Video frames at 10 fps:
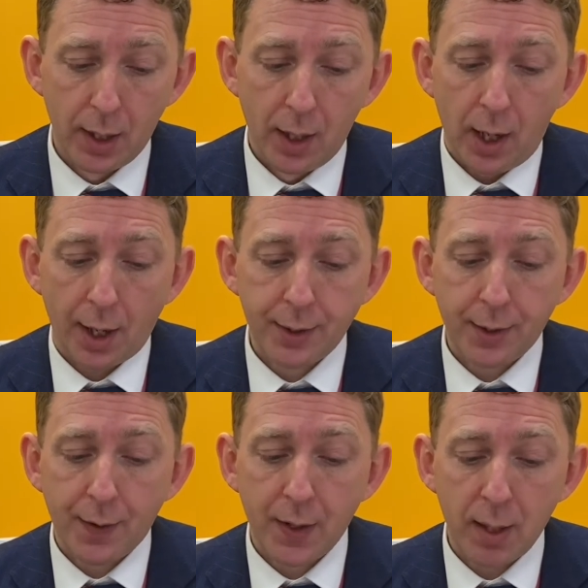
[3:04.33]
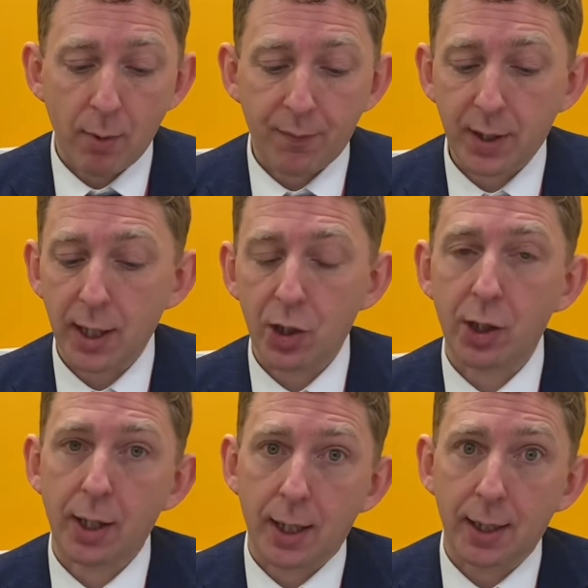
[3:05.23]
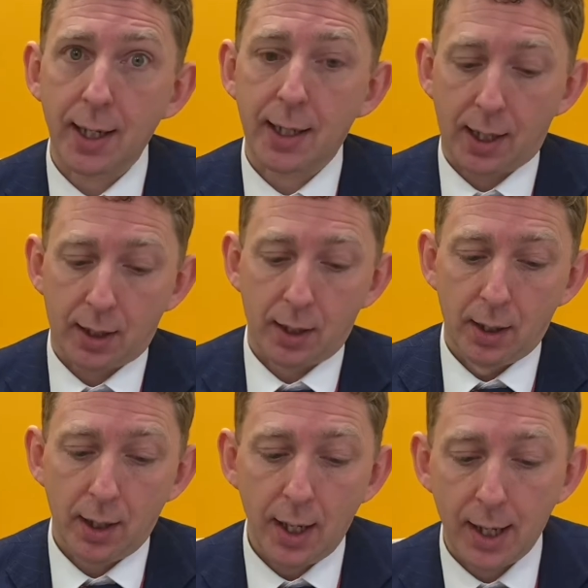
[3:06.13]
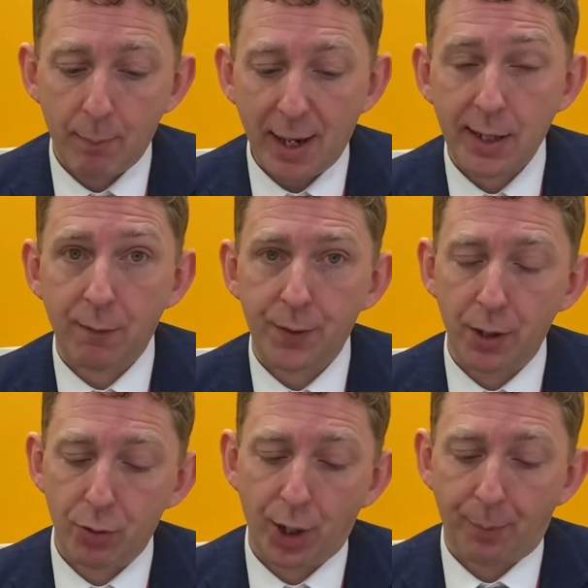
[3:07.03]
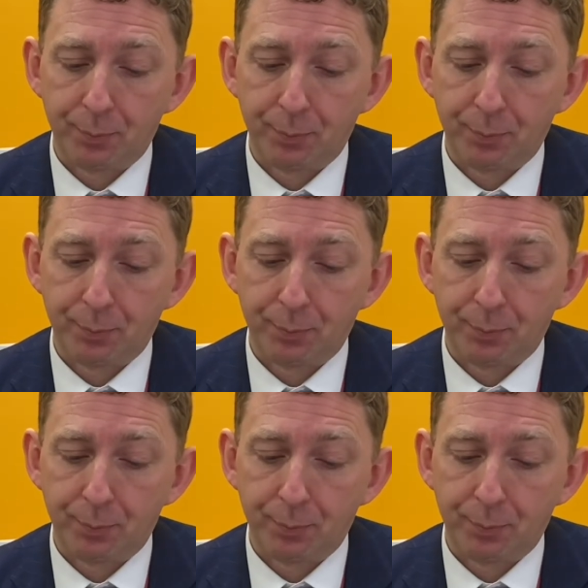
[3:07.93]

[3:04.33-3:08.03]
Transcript: under the theme of teaching and leading in a better future.